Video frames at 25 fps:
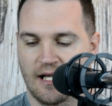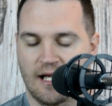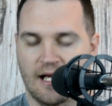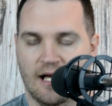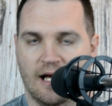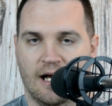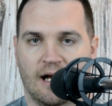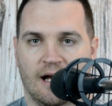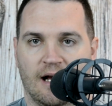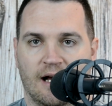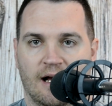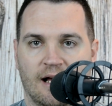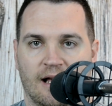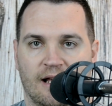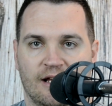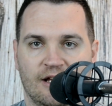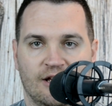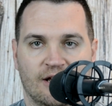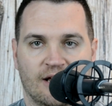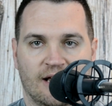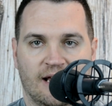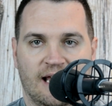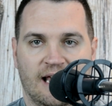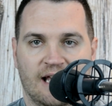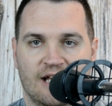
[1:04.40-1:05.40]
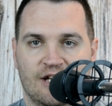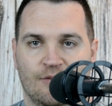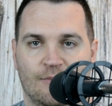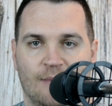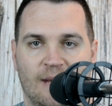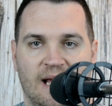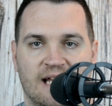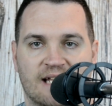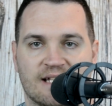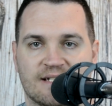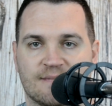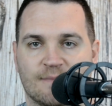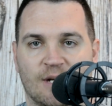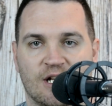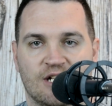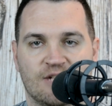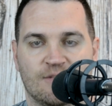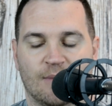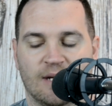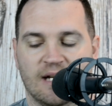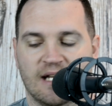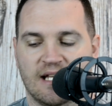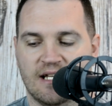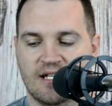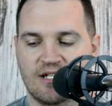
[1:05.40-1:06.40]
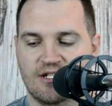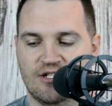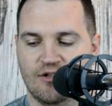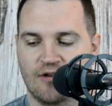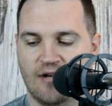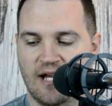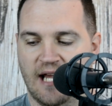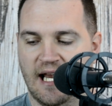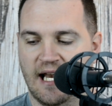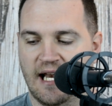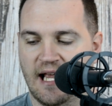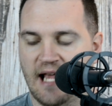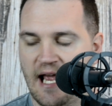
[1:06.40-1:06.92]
uh, again, you make as much money as you can.